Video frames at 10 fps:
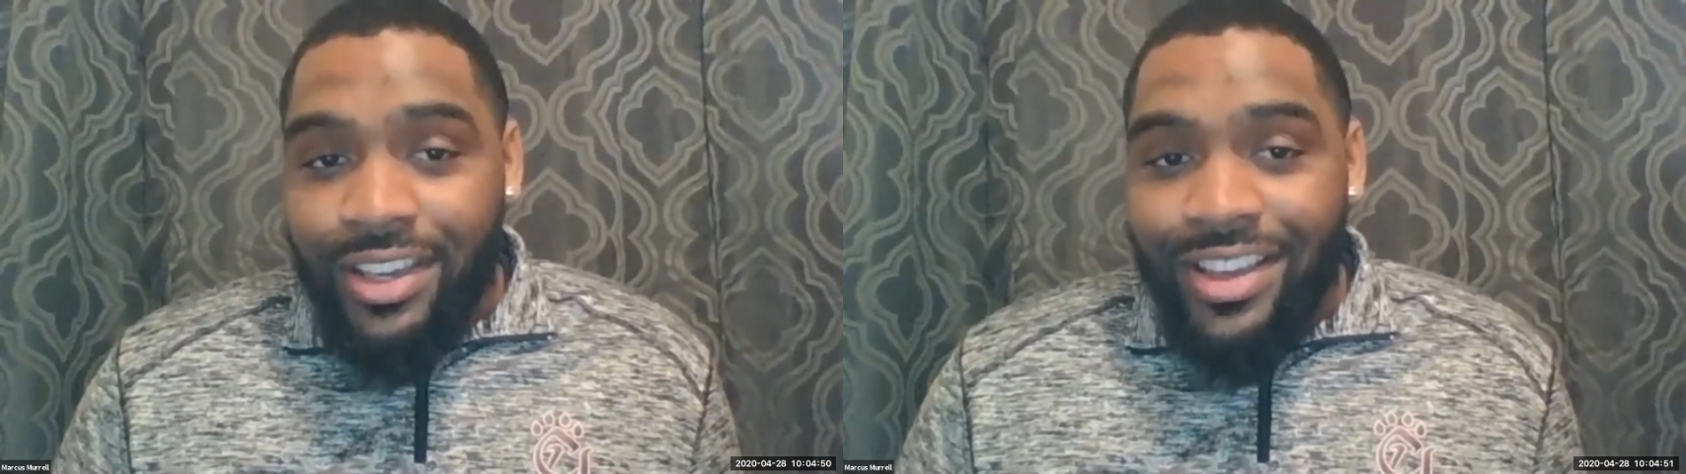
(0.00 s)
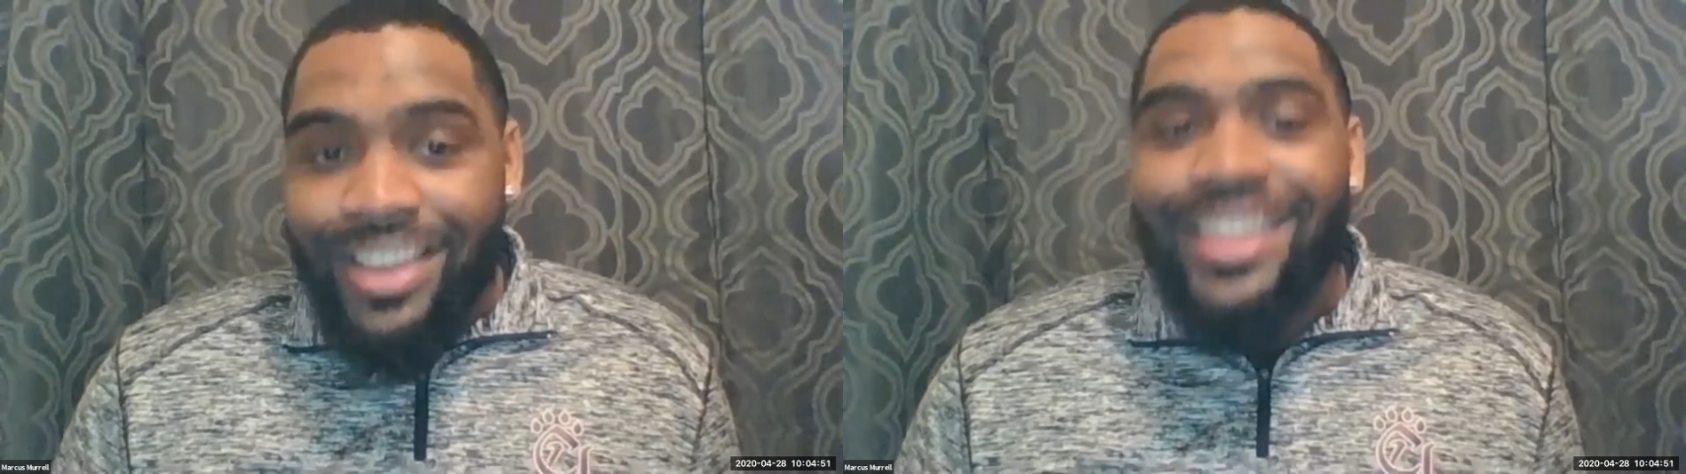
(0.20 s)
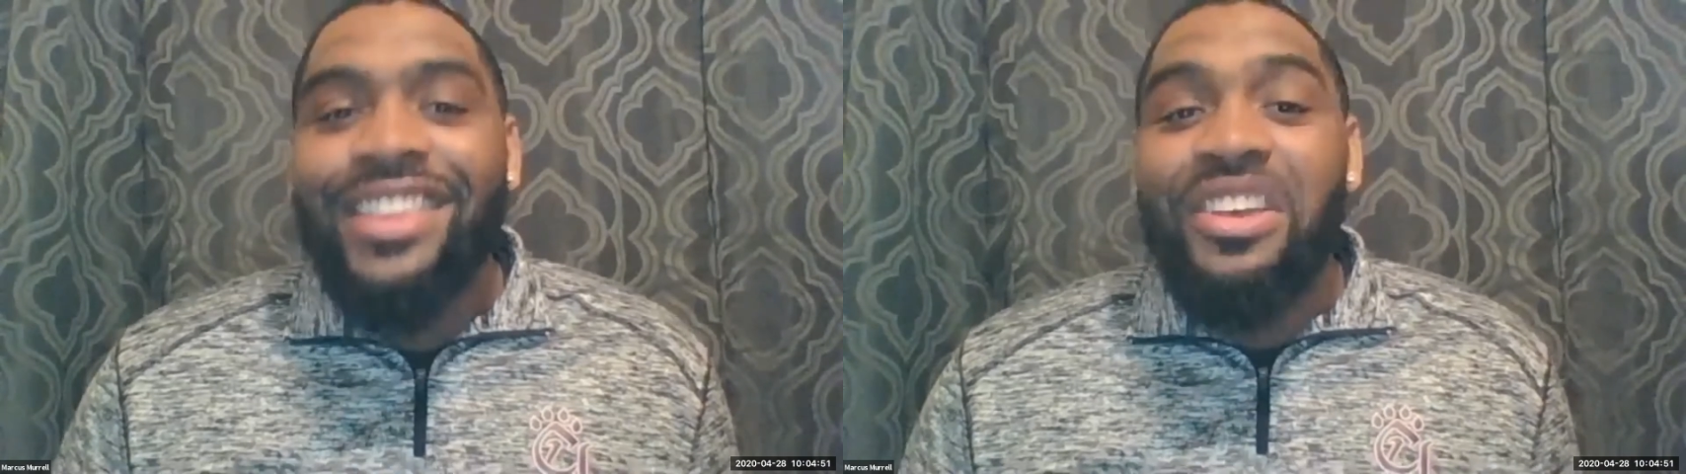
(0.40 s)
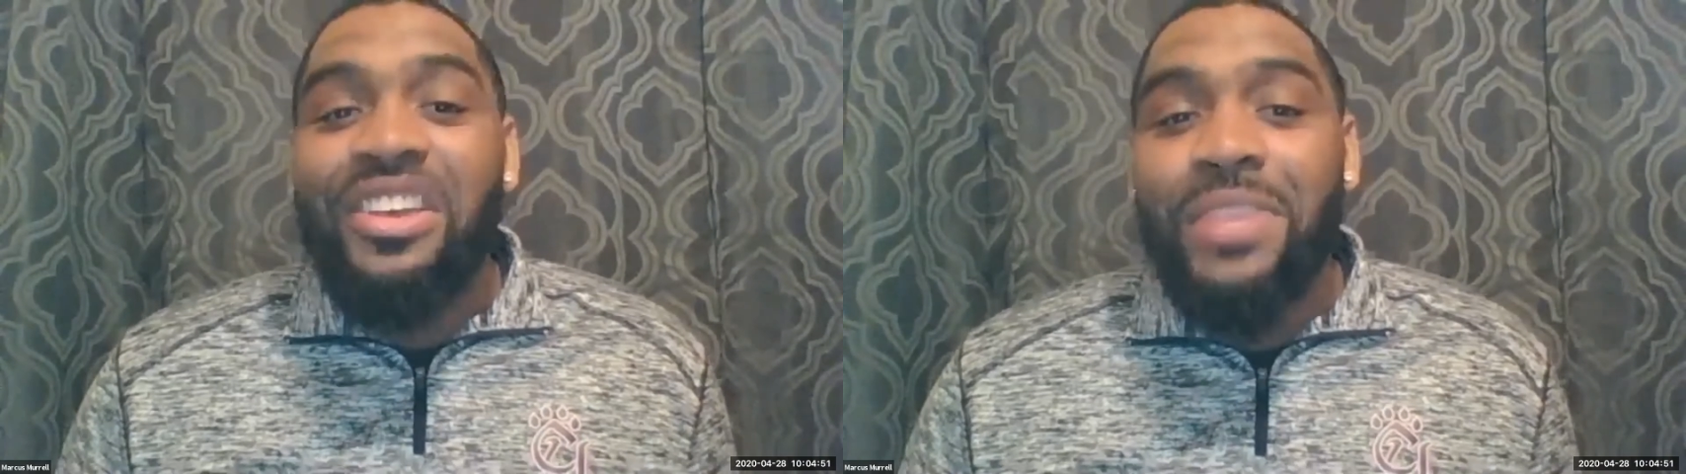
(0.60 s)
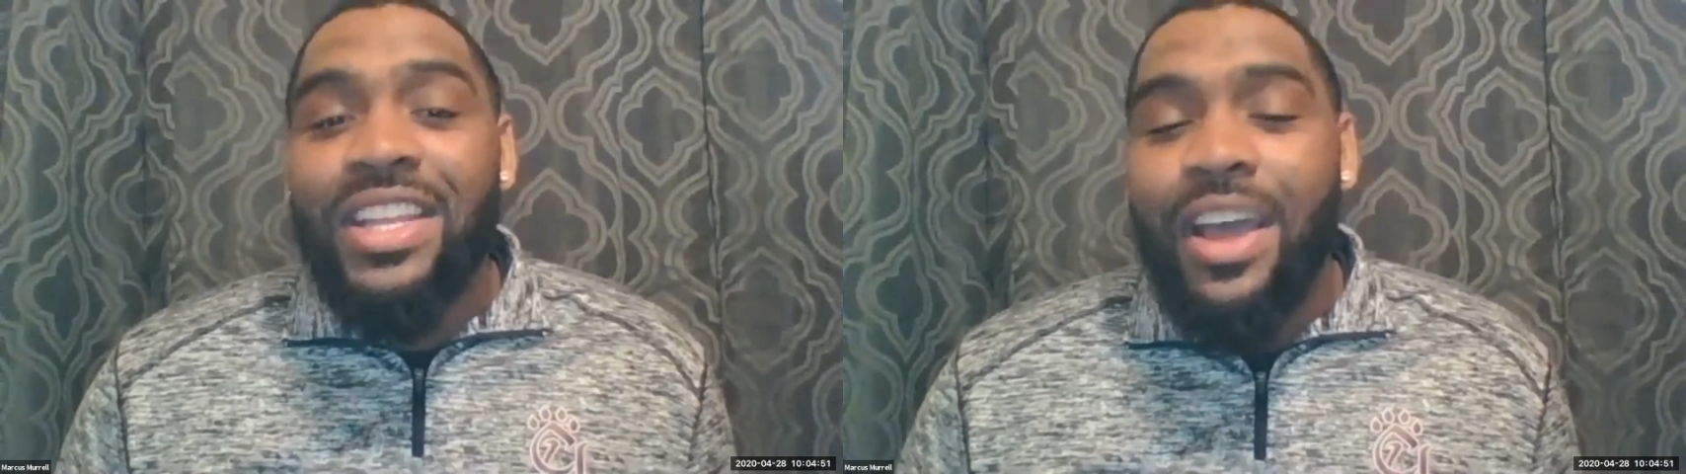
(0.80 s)
That's
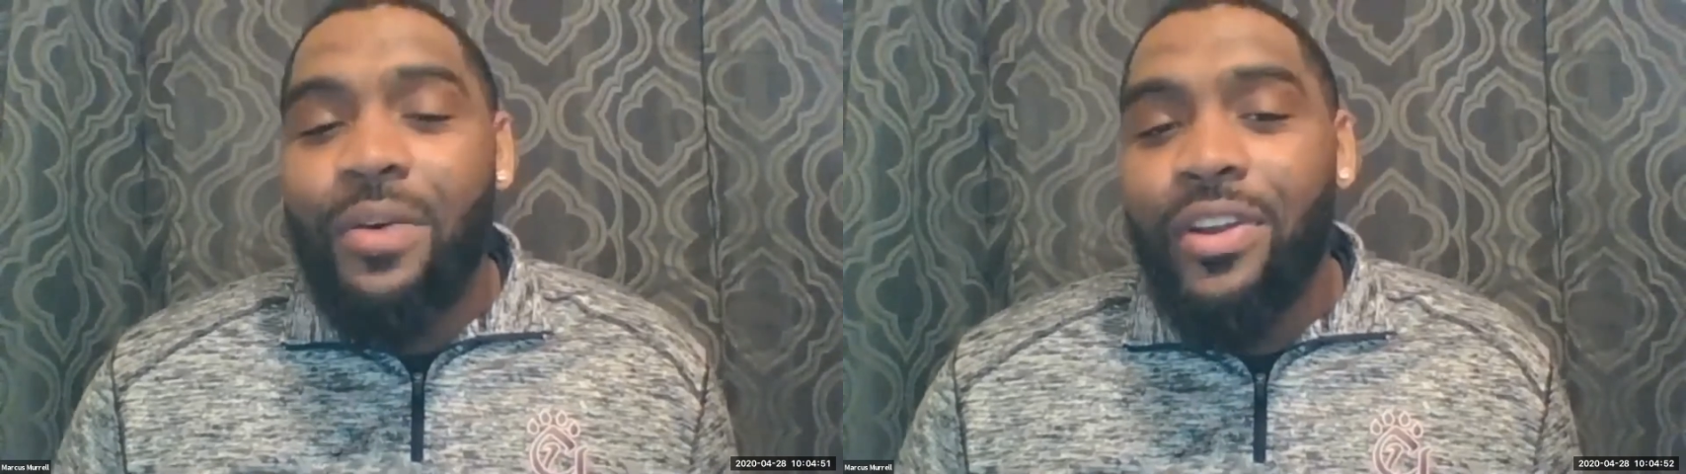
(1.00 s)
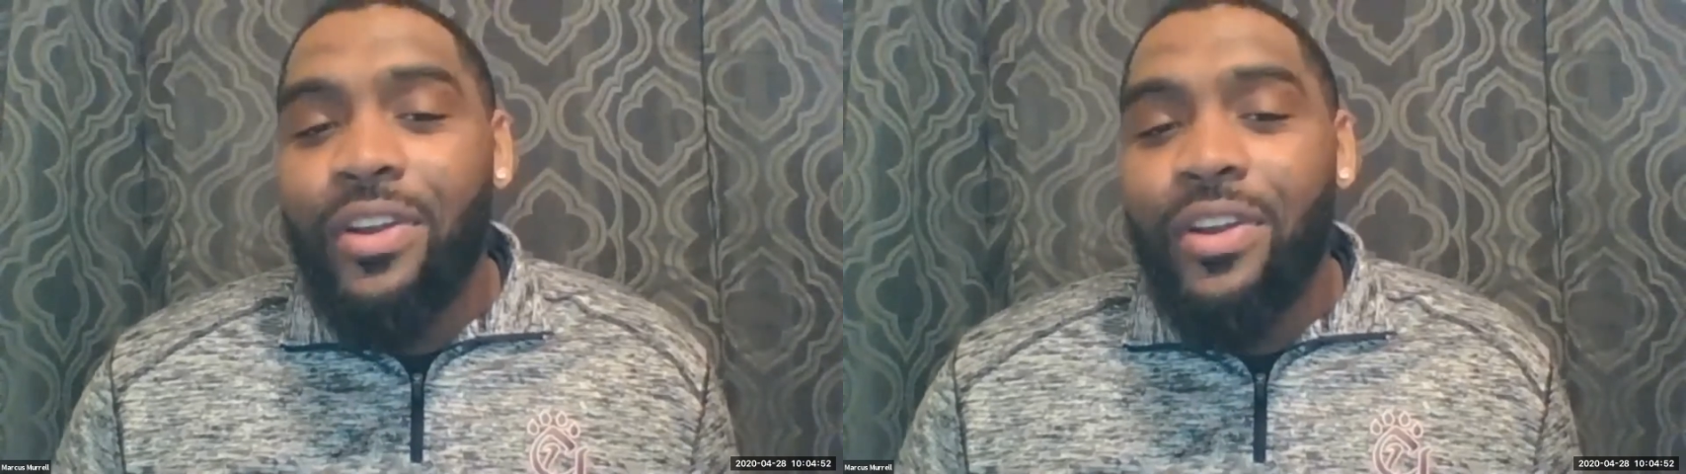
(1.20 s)
something that we are